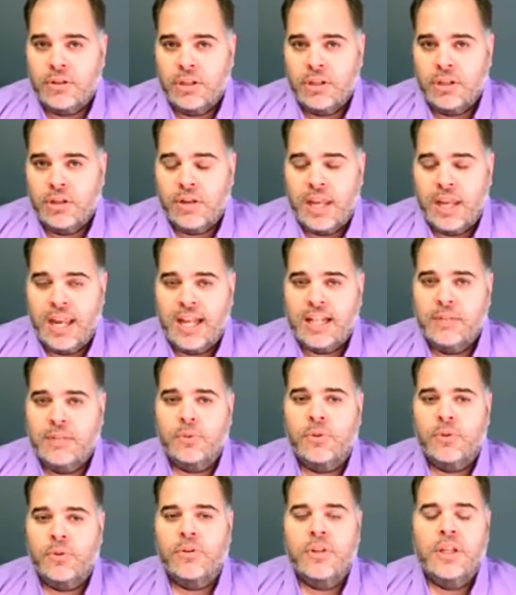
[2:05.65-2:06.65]
you know,
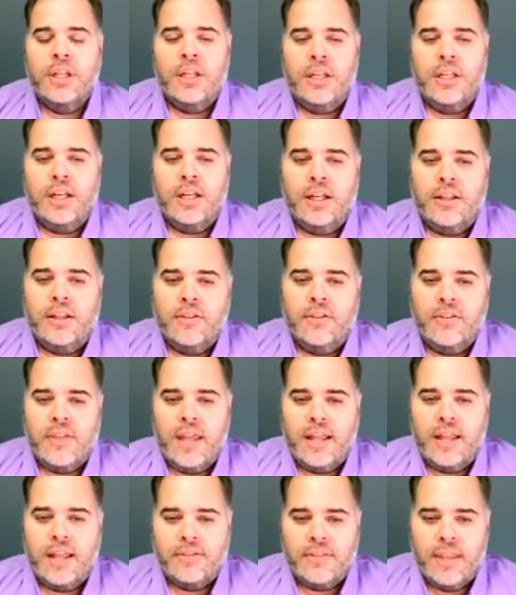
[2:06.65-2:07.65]
animal
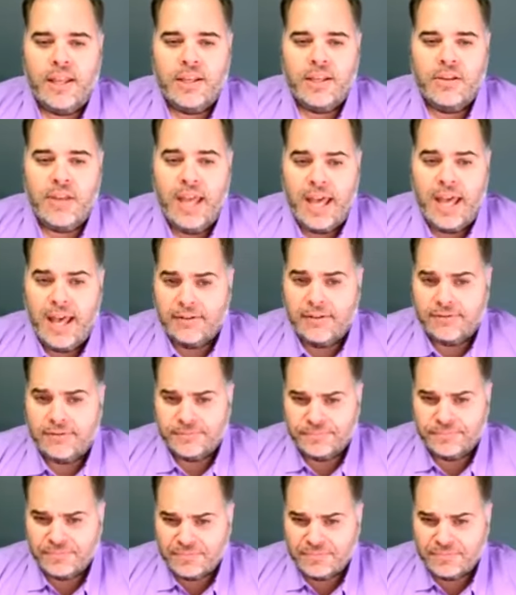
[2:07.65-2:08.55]
that you have.